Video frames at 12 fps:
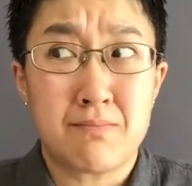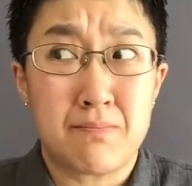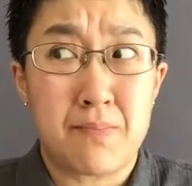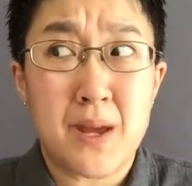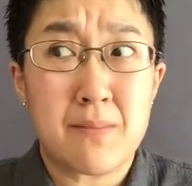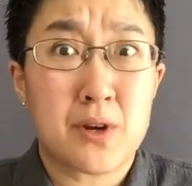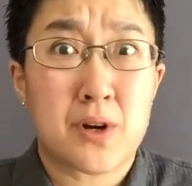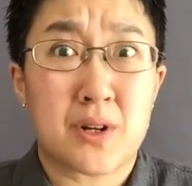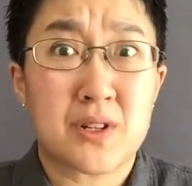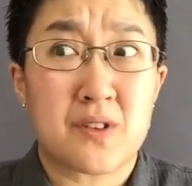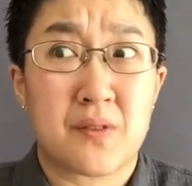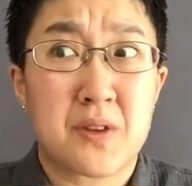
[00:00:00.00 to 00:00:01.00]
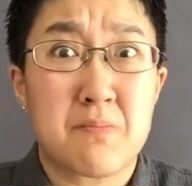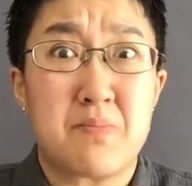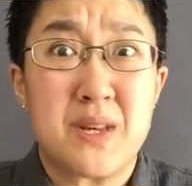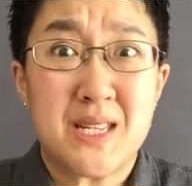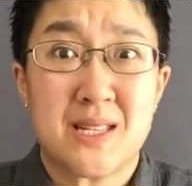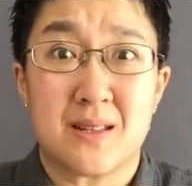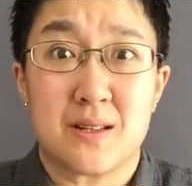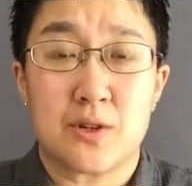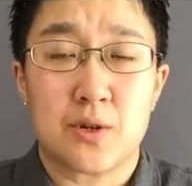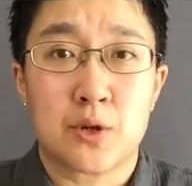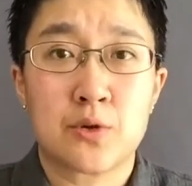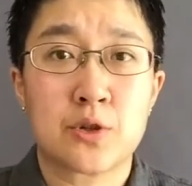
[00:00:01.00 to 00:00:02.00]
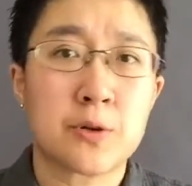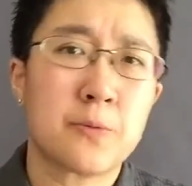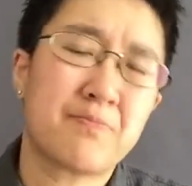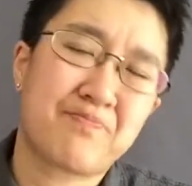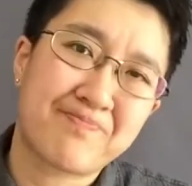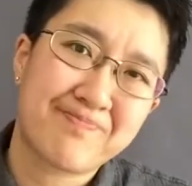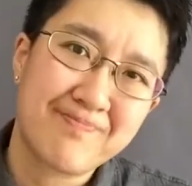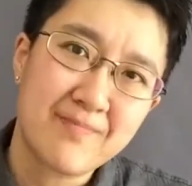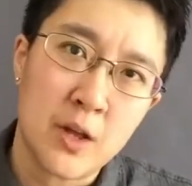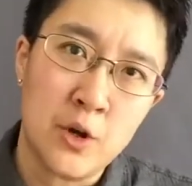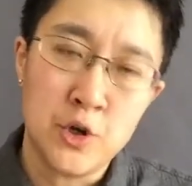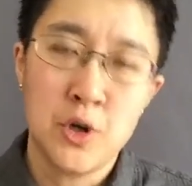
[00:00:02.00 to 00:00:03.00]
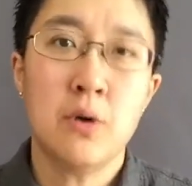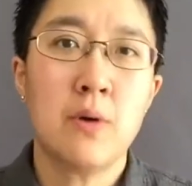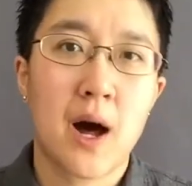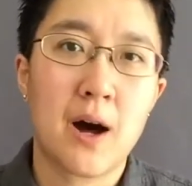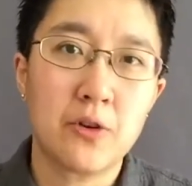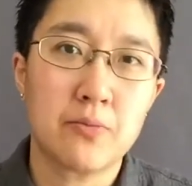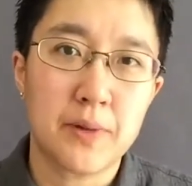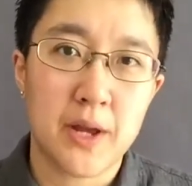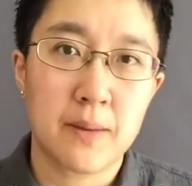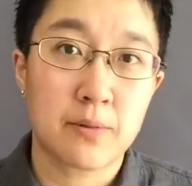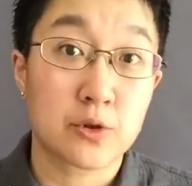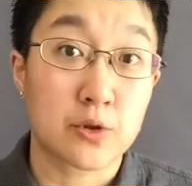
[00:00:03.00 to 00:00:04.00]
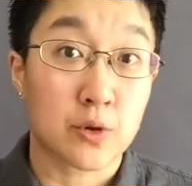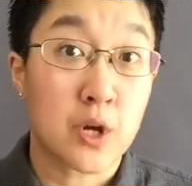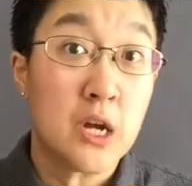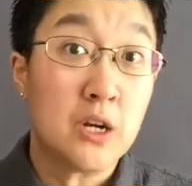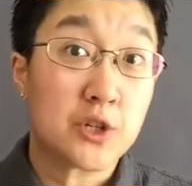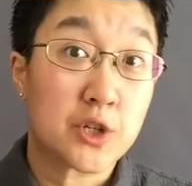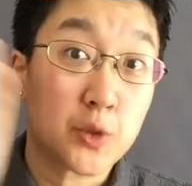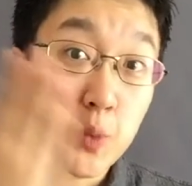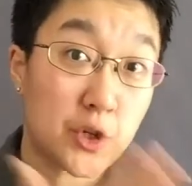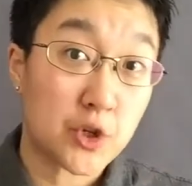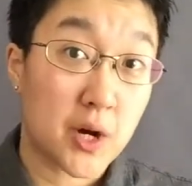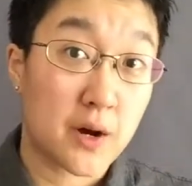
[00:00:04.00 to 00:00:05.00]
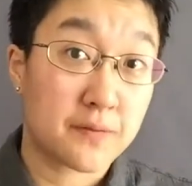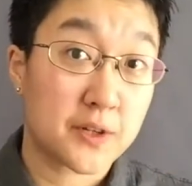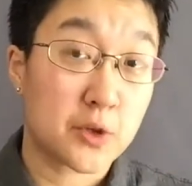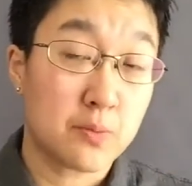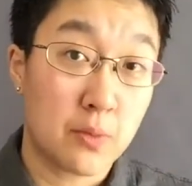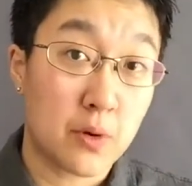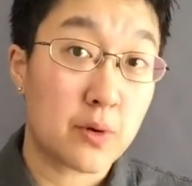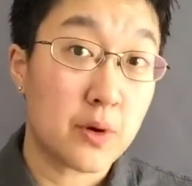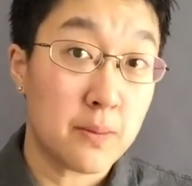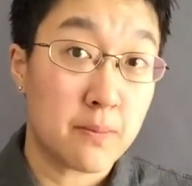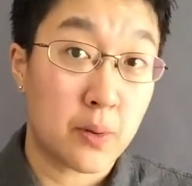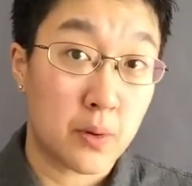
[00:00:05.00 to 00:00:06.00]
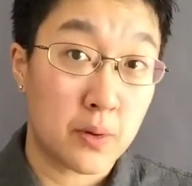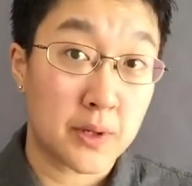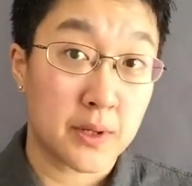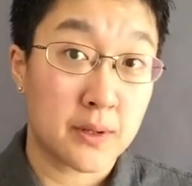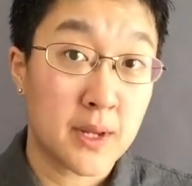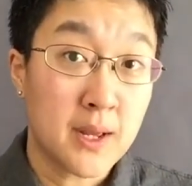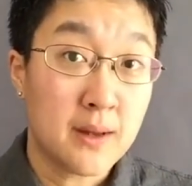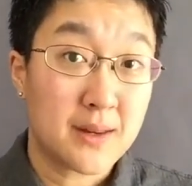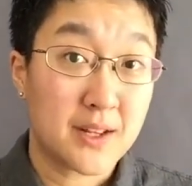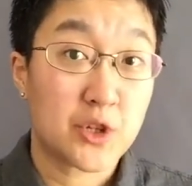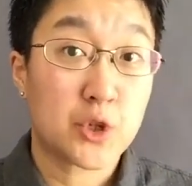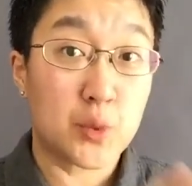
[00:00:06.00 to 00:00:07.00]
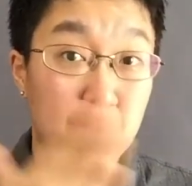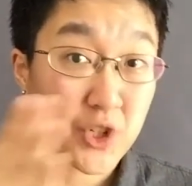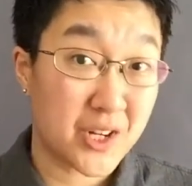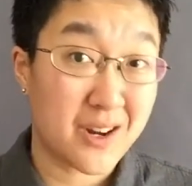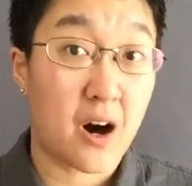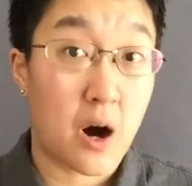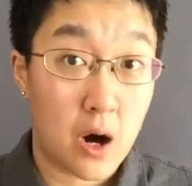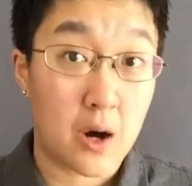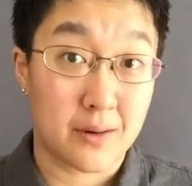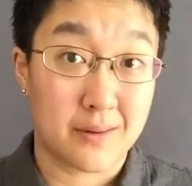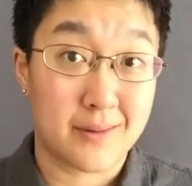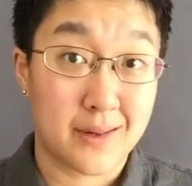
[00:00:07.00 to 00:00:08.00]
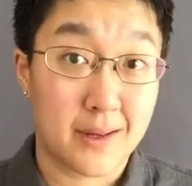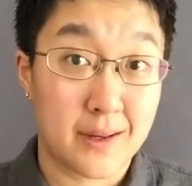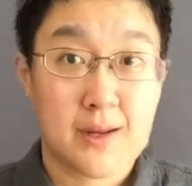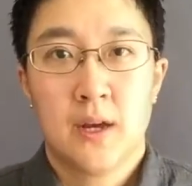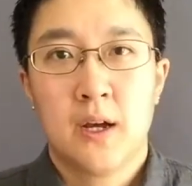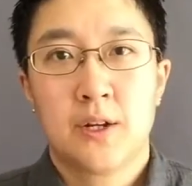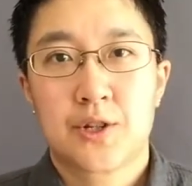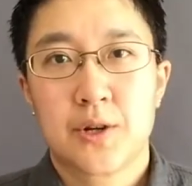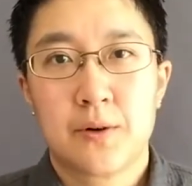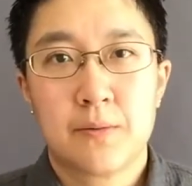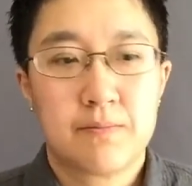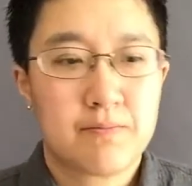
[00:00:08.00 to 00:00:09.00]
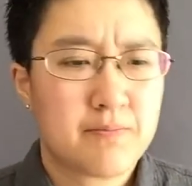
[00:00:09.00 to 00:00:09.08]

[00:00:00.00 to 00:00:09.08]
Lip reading: because of the business, you know. So know how to be able to switch off. That's more important than switching on. Yeah. So